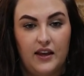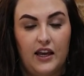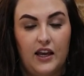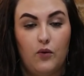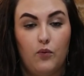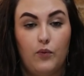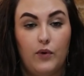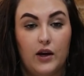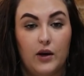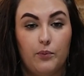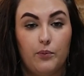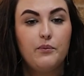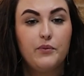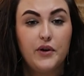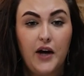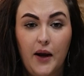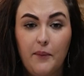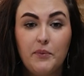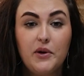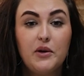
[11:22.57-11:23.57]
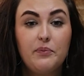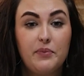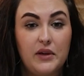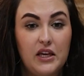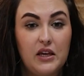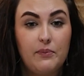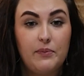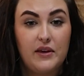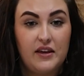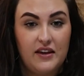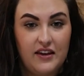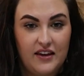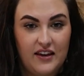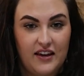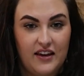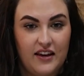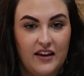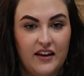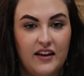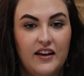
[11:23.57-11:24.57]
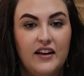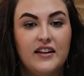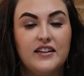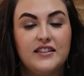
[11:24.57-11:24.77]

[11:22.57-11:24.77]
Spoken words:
and wear proper PPE